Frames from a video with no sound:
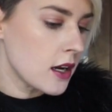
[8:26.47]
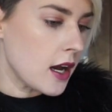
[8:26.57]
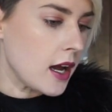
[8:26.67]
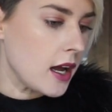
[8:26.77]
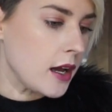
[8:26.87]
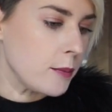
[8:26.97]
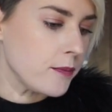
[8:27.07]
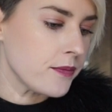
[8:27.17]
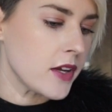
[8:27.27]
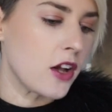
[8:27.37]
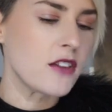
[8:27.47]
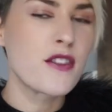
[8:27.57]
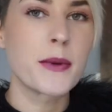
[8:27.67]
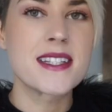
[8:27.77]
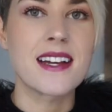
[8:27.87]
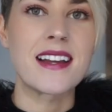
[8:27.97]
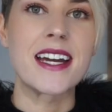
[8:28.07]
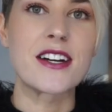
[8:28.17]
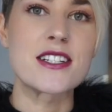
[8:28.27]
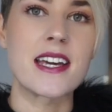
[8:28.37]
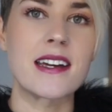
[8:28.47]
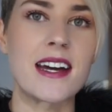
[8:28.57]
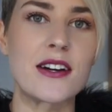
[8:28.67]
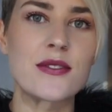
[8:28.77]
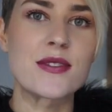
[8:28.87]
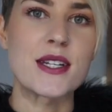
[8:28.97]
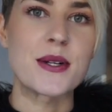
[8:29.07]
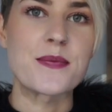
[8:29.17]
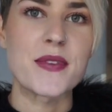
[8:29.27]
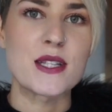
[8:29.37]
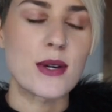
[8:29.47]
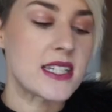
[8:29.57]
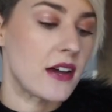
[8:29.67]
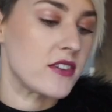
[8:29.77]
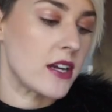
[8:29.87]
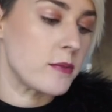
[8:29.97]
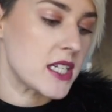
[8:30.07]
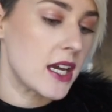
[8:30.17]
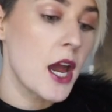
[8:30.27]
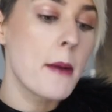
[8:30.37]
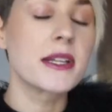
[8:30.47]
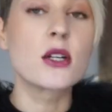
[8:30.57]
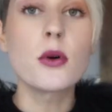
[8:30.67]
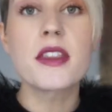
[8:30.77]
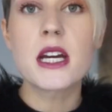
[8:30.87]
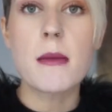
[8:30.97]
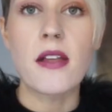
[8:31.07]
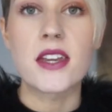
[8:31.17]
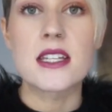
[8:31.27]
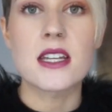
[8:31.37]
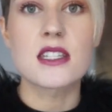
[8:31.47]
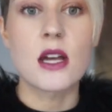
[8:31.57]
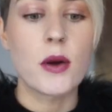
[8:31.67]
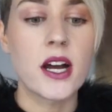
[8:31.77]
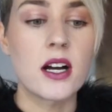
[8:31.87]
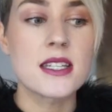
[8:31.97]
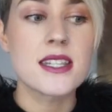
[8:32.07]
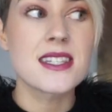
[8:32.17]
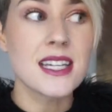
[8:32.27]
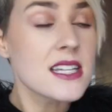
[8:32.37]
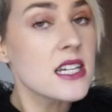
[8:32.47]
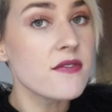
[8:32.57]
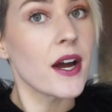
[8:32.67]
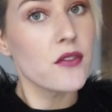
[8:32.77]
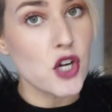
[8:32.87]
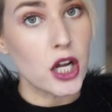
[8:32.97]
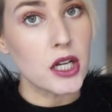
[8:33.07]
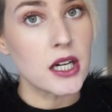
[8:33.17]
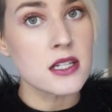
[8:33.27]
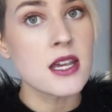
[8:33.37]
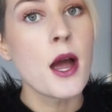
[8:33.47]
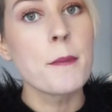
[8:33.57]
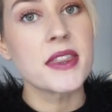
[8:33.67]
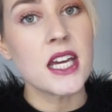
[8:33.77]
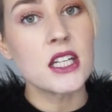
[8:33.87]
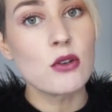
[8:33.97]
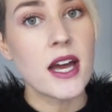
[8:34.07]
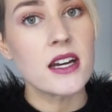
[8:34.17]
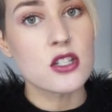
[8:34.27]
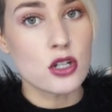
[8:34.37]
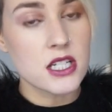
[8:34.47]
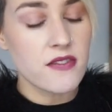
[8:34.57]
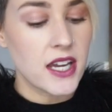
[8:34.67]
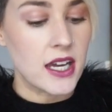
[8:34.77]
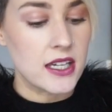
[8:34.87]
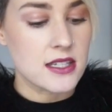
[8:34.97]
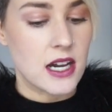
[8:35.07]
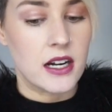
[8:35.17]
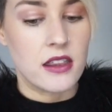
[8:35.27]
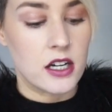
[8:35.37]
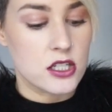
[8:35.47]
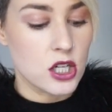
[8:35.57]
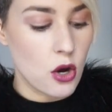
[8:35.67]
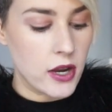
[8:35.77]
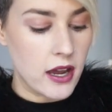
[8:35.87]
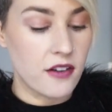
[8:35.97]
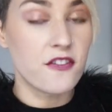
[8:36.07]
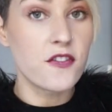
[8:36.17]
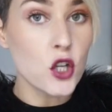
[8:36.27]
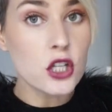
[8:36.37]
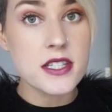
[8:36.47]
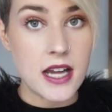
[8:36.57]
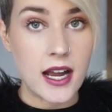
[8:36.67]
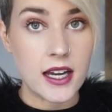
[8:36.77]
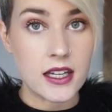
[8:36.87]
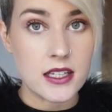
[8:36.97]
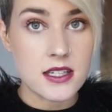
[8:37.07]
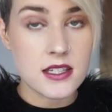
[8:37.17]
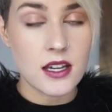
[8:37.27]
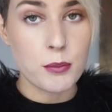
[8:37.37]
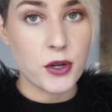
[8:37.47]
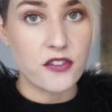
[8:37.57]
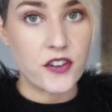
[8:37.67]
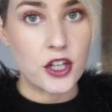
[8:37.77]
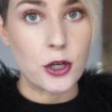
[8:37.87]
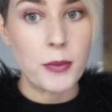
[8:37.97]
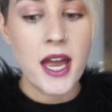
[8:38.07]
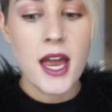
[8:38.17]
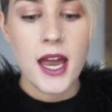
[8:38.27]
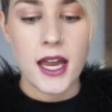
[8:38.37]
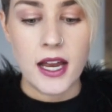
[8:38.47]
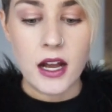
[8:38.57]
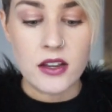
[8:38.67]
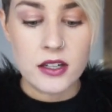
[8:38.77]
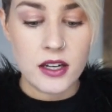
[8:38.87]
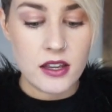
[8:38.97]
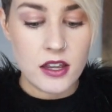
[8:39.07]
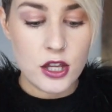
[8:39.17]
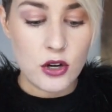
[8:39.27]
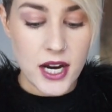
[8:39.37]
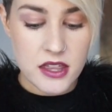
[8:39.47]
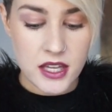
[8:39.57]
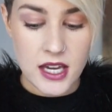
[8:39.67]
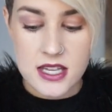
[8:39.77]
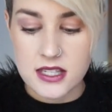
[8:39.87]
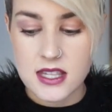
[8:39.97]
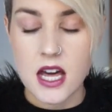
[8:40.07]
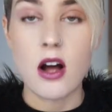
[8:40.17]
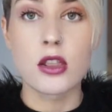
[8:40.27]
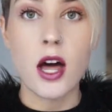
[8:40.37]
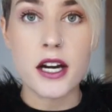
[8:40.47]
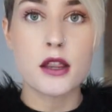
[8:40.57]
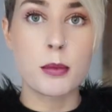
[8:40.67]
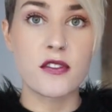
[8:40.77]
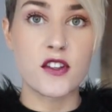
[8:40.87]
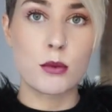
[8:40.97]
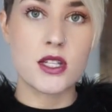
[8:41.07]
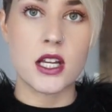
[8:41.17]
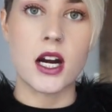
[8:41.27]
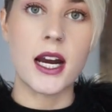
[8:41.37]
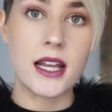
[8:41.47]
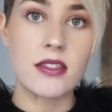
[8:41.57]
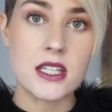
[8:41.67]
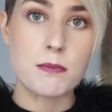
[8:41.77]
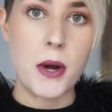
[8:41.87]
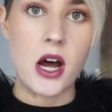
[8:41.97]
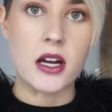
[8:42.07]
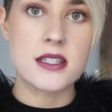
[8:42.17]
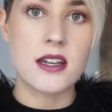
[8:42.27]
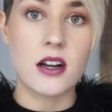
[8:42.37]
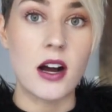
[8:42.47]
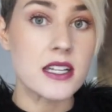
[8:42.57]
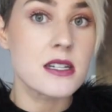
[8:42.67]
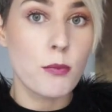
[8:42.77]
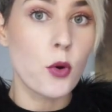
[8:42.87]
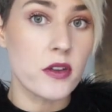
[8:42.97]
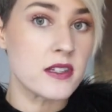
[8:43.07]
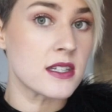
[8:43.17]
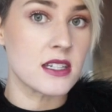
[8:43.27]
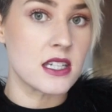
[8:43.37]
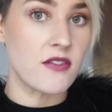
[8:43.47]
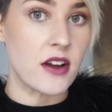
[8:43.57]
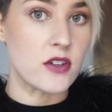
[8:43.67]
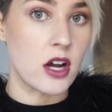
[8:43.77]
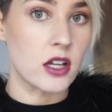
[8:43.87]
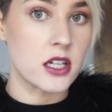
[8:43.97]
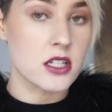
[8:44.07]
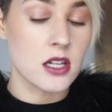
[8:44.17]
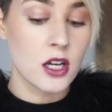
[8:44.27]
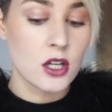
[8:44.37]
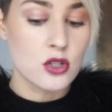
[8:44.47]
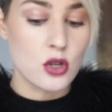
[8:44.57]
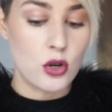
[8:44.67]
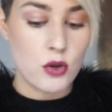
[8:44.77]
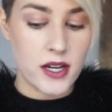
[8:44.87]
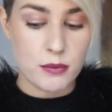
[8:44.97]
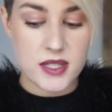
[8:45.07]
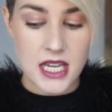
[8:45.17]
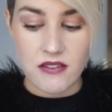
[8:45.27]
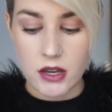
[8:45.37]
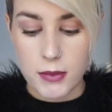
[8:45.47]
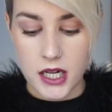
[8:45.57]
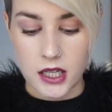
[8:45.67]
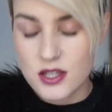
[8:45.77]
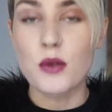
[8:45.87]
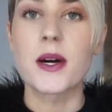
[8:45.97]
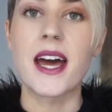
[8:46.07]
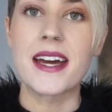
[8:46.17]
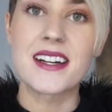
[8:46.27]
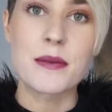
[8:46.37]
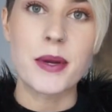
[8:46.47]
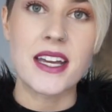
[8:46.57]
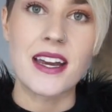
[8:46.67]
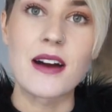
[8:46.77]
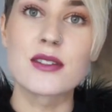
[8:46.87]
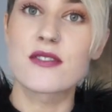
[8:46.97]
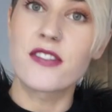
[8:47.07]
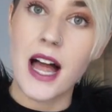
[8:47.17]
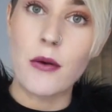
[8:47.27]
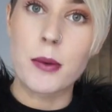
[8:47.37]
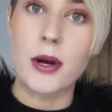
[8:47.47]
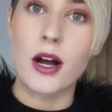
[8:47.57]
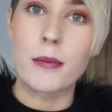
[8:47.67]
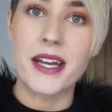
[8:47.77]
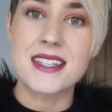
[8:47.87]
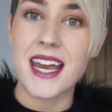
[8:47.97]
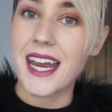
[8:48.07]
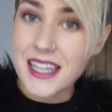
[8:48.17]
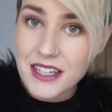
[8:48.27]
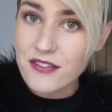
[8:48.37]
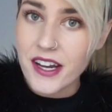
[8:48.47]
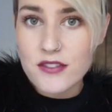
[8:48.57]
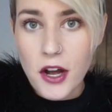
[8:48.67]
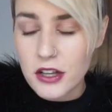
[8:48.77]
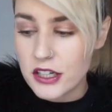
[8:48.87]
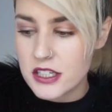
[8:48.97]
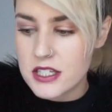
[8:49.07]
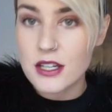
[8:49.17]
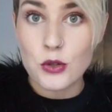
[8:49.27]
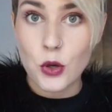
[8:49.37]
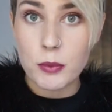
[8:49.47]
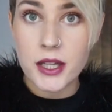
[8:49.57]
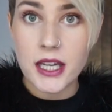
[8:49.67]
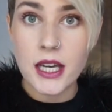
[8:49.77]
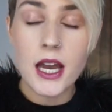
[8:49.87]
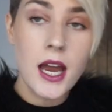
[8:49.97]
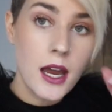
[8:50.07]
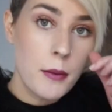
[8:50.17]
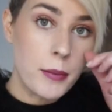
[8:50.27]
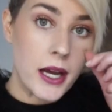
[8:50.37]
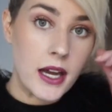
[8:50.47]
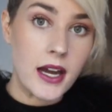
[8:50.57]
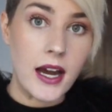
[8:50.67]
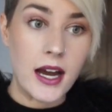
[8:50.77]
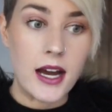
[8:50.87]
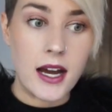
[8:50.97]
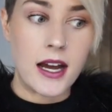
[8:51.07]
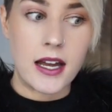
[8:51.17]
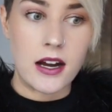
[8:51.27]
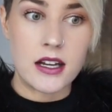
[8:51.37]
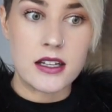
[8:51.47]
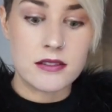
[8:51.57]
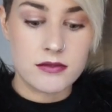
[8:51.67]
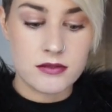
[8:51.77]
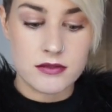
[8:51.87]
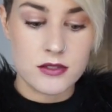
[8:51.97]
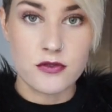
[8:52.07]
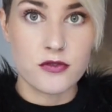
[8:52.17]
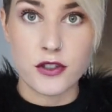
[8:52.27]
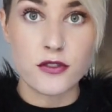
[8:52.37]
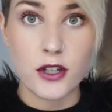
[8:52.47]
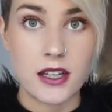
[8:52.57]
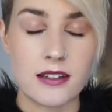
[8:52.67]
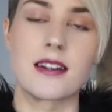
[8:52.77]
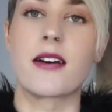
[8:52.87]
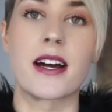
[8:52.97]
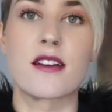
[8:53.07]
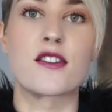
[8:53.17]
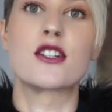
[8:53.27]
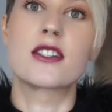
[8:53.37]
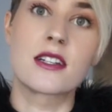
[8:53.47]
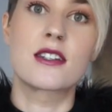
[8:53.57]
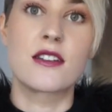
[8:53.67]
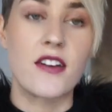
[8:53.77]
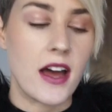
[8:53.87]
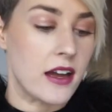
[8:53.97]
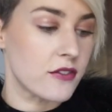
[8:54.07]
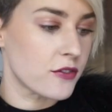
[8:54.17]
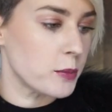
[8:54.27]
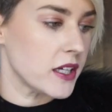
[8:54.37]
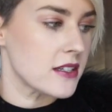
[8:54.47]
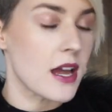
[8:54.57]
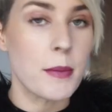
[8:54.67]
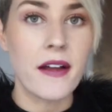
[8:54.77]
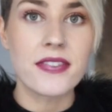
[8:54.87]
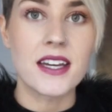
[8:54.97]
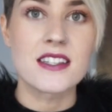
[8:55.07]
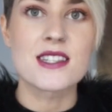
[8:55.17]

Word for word: Um, all of the ones I like are taken out, so that's why it's half empty. But the cool thing about this is so it costs sixty-five dollars, but then you get a certificate inside of there to go get a full size perfume. And the great thing is that a lot of the perfumes that are in this box cost more than sixty-five dollars. So you end up saving money. So the one I ended up picking out was Flower Bomb. It's eighty-five dollars normally, but I got it for free. You know, I got it for sixty-five because I bought this.